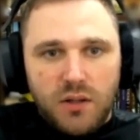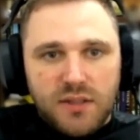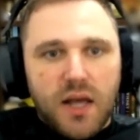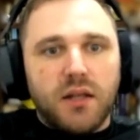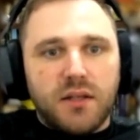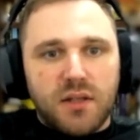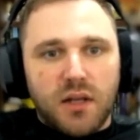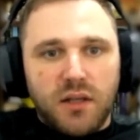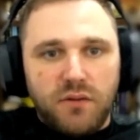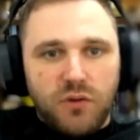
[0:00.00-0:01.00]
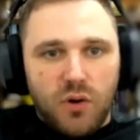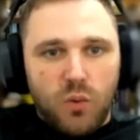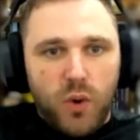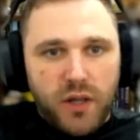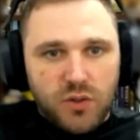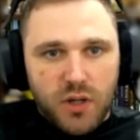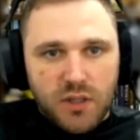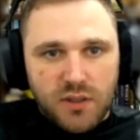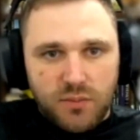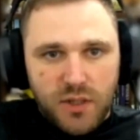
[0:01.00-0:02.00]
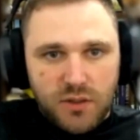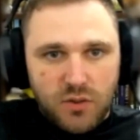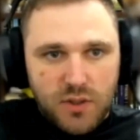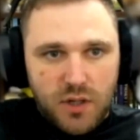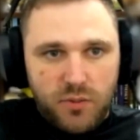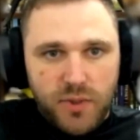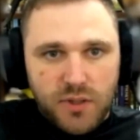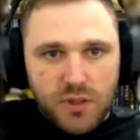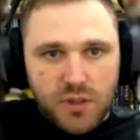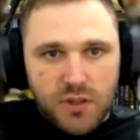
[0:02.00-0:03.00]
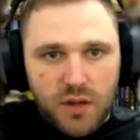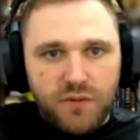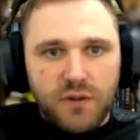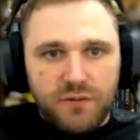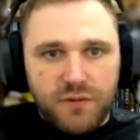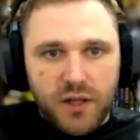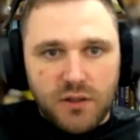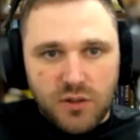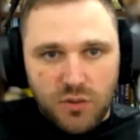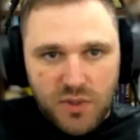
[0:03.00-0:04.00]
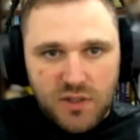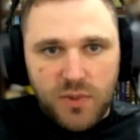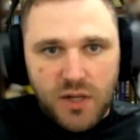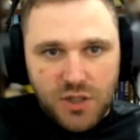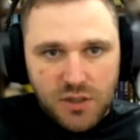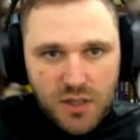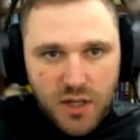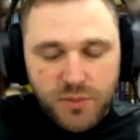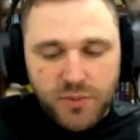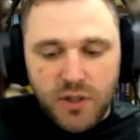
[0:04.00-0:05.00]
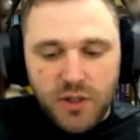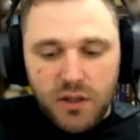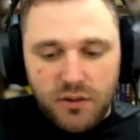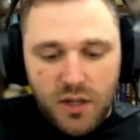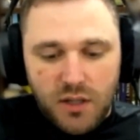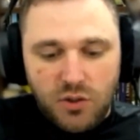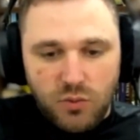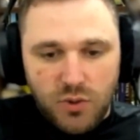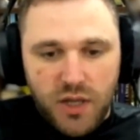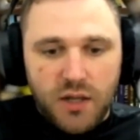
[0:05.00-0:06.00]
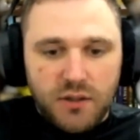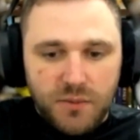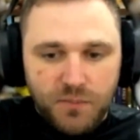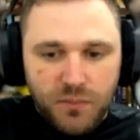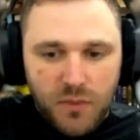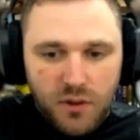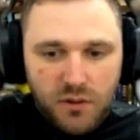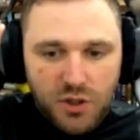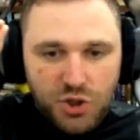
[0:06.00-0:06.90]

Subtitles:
way to customize those error messages. If it fails to mismatch your type, then you will get the